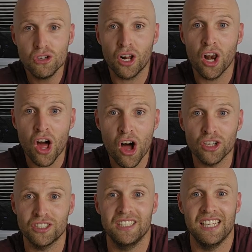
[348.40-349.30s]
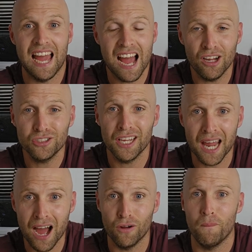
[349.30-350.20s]
classy, out and
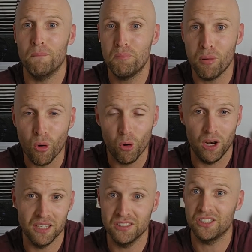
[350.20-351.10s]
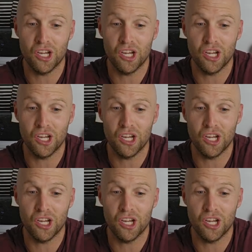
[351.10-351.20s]
out ballers